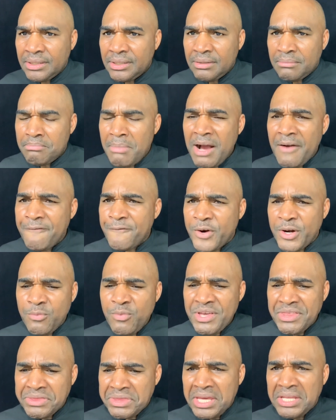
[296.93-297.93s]
My friend,
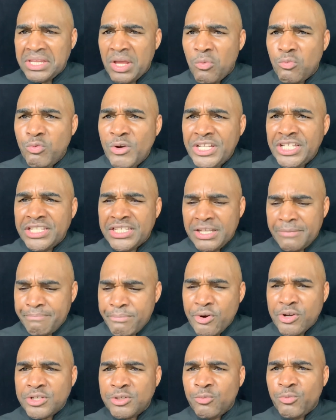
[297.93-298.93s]
we think that witch is a
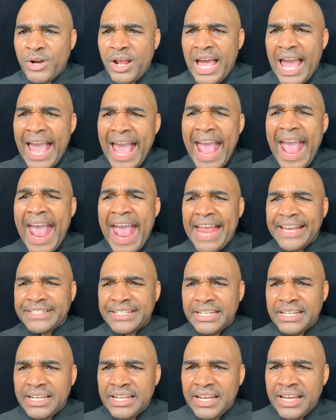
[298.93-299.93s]
person with a hat
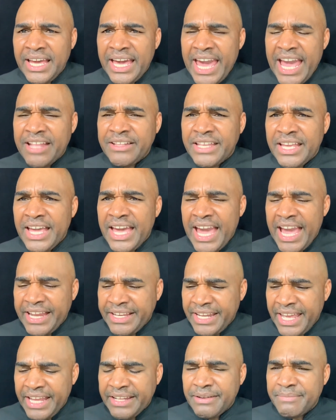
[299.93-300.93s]

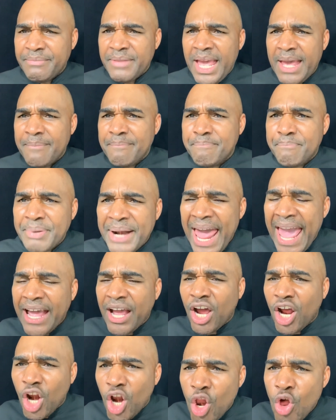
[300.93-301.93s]
and black
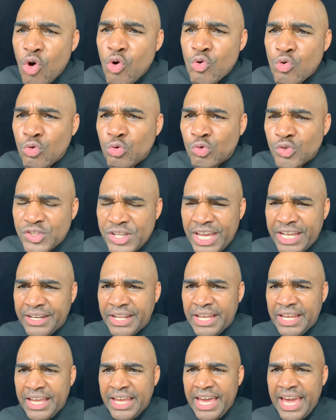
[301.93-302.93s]
clothes
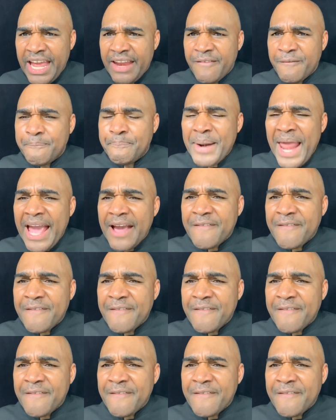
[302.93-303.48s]
and black